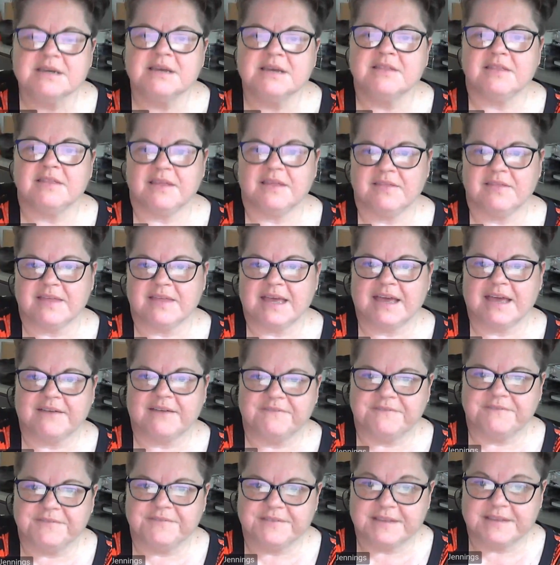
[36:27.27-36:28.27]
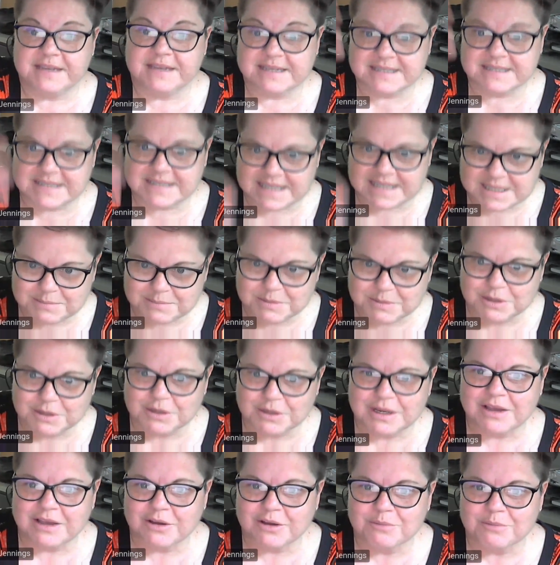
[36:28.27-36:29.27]
Then they have the assessment
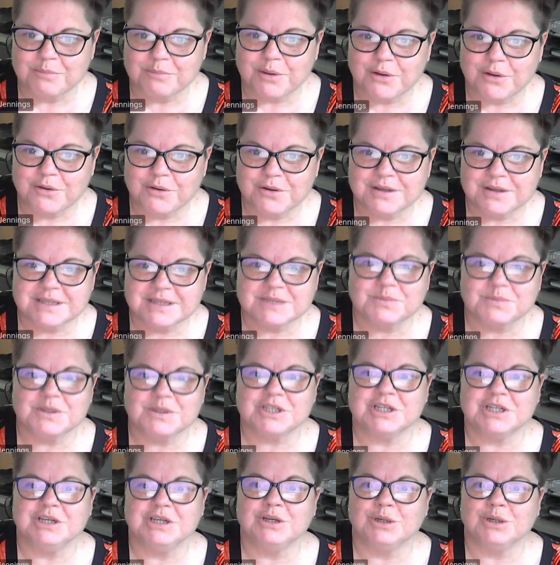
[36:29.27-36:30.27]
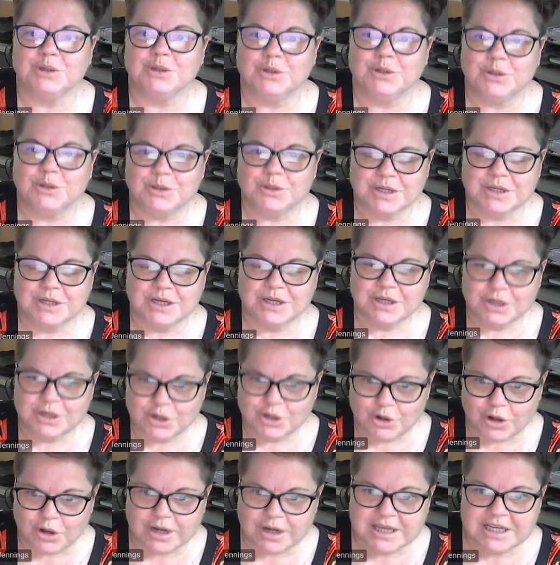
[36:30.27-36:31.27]
components, which include
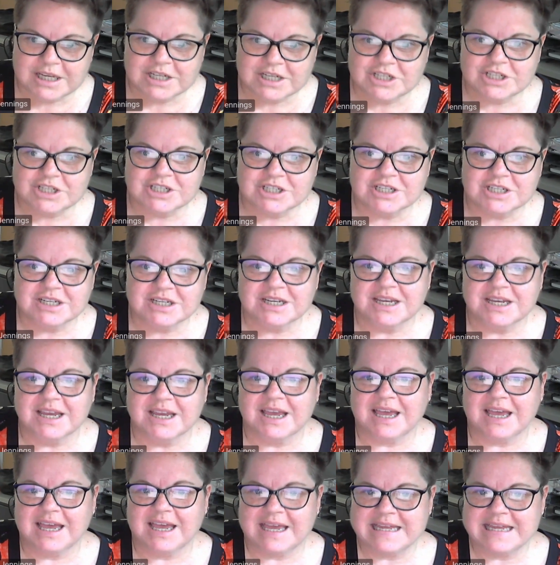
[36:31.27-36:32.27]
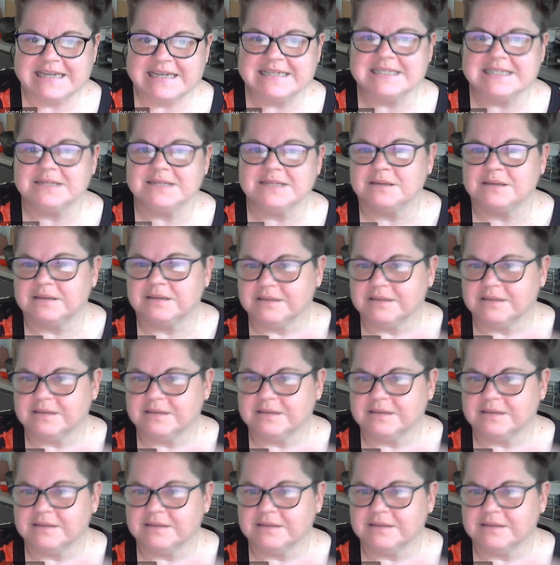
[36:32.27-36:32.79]
knowledge and